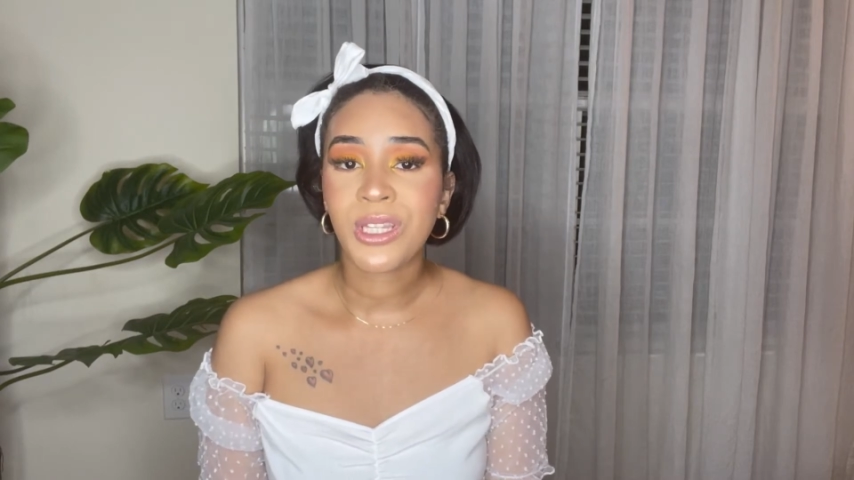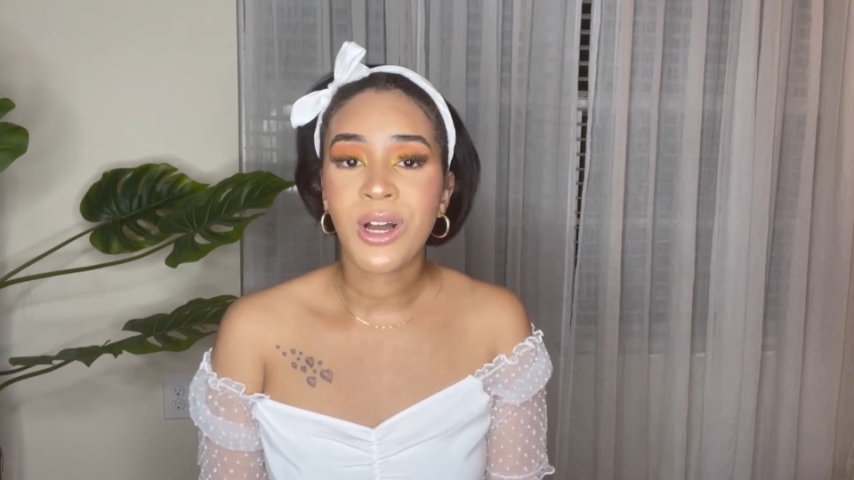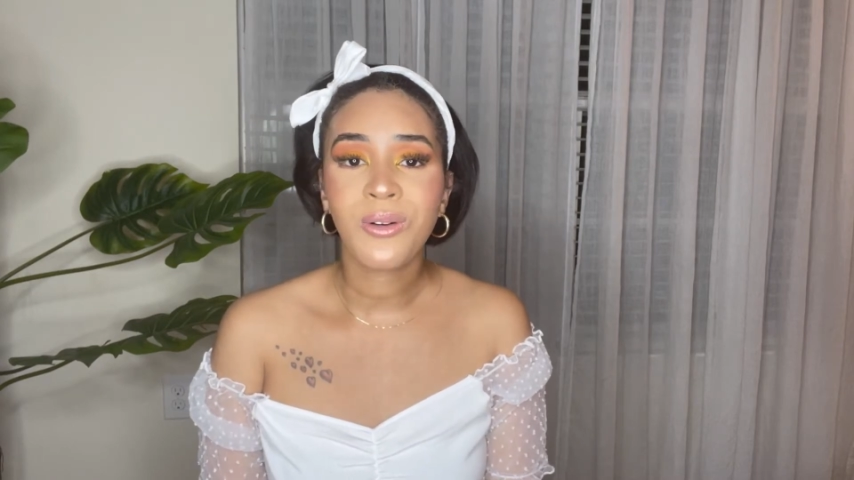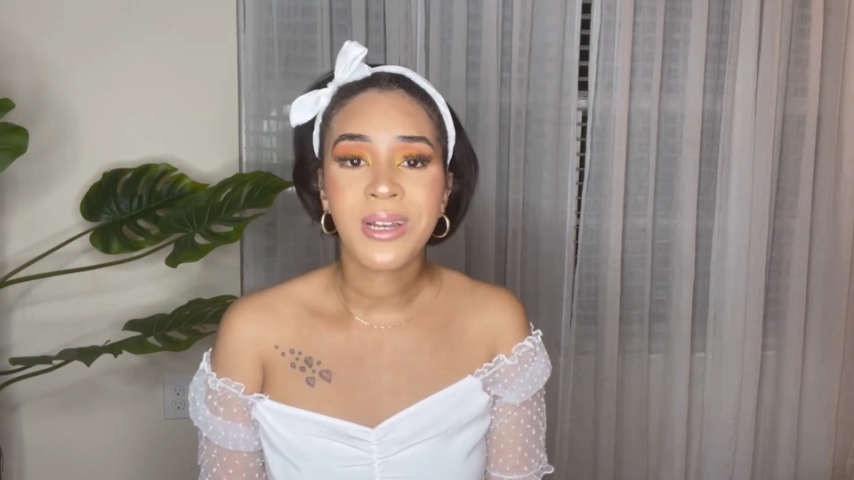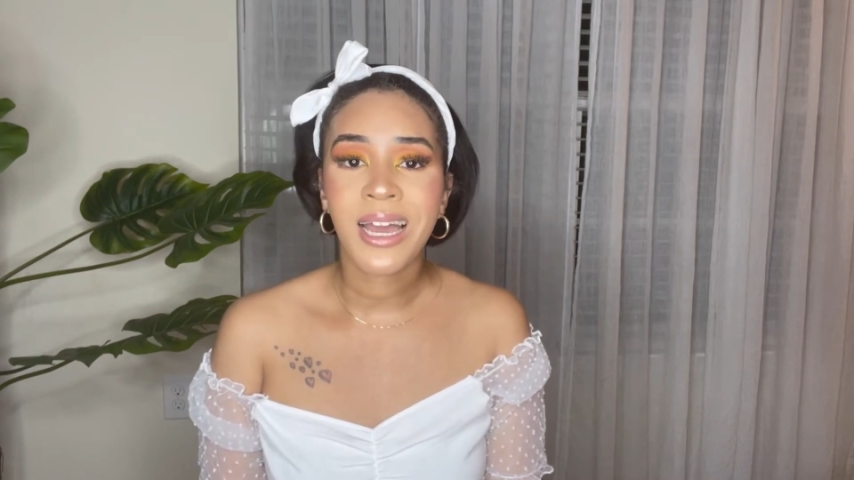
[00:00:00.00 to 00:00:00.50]

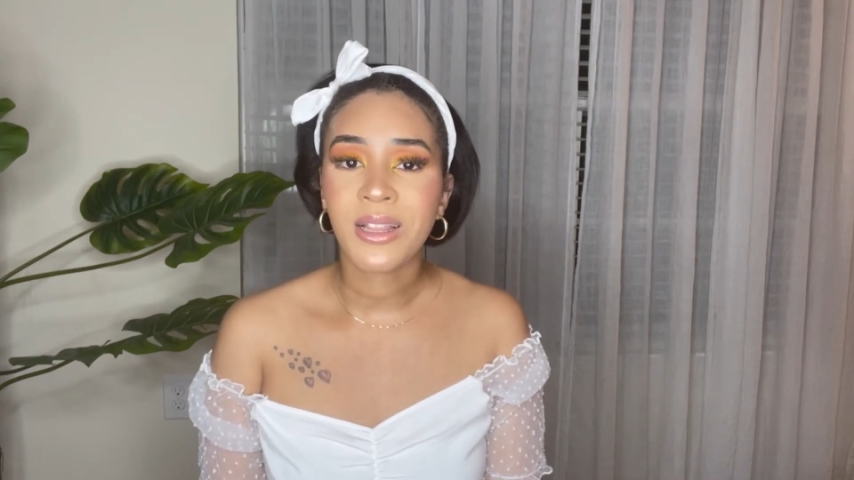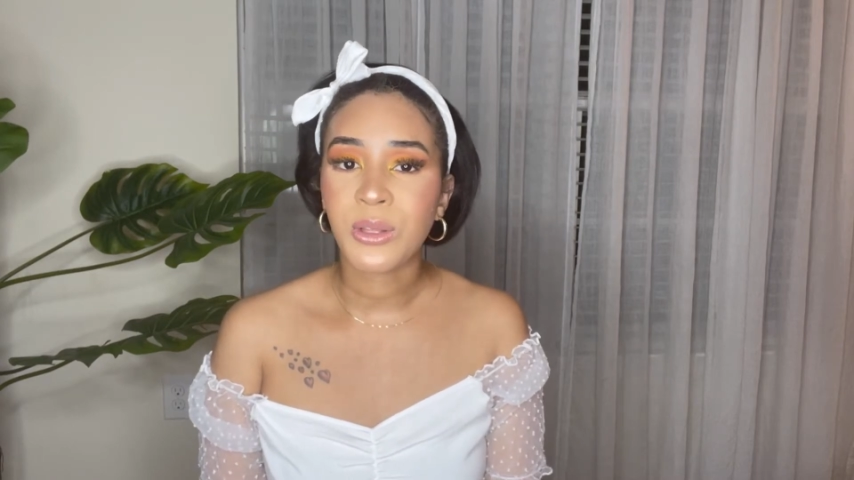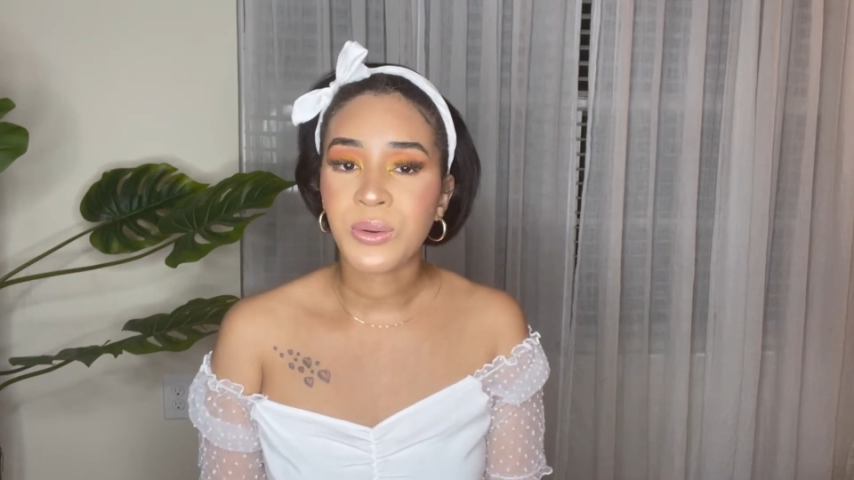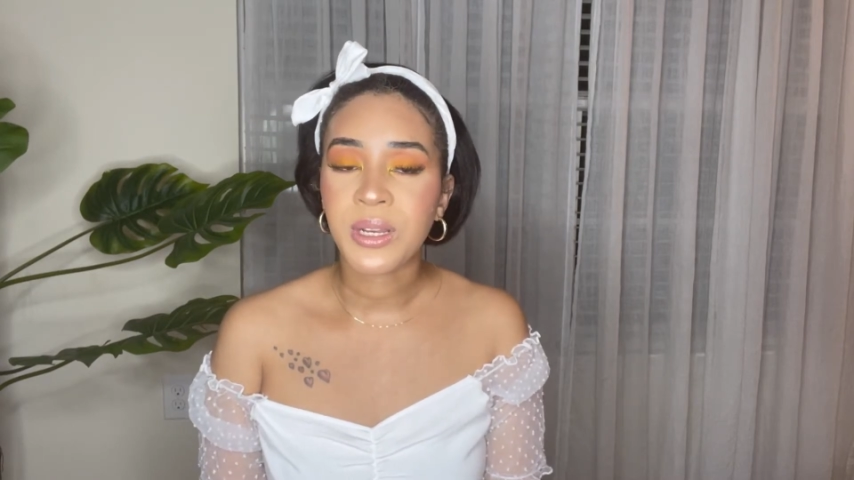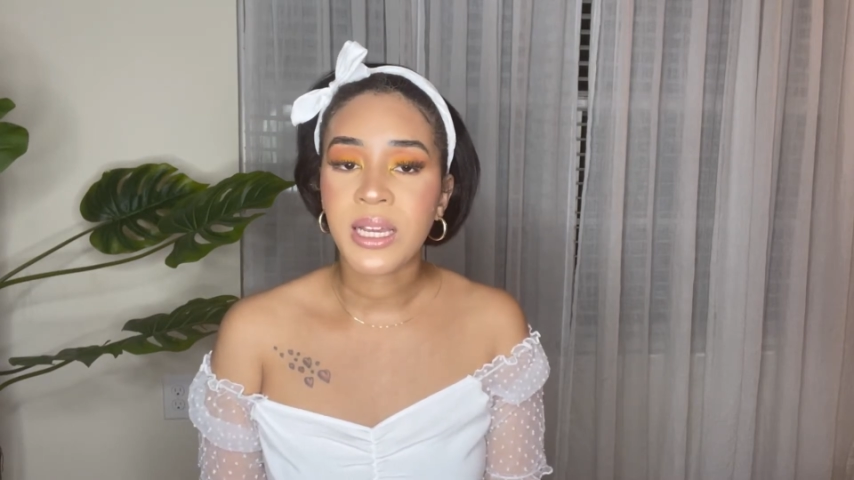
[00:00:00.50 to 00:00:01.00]
don't
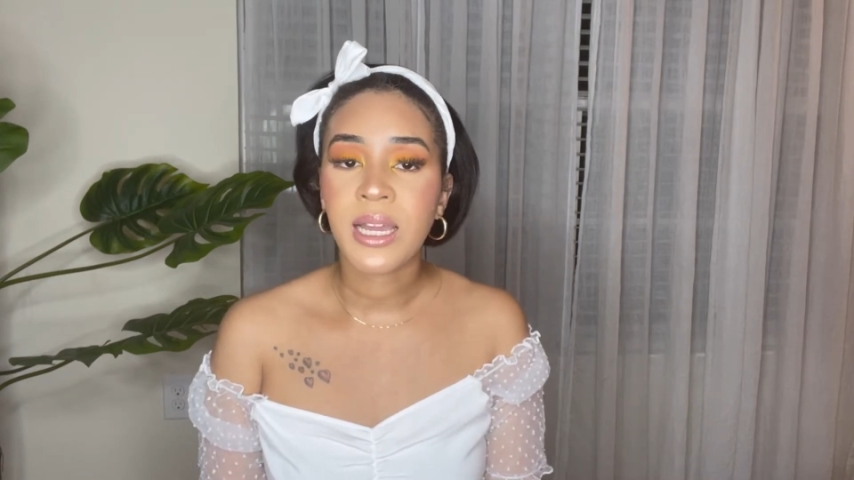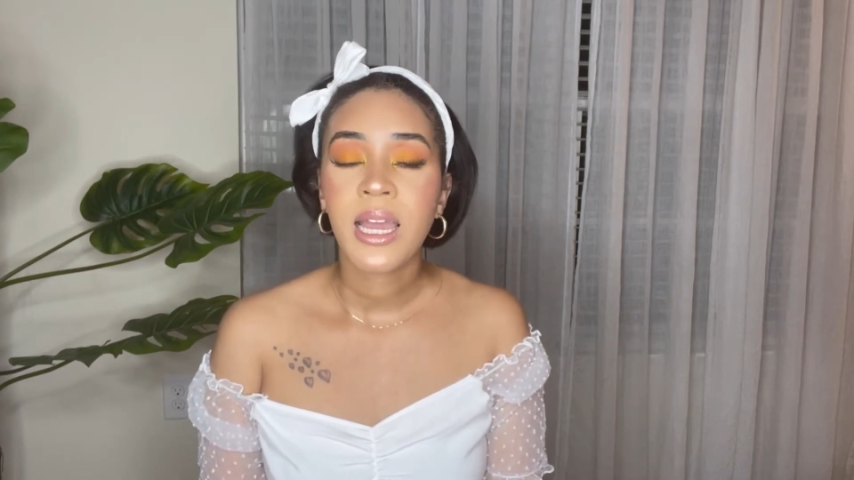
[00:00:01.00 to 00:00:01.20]
dilute it.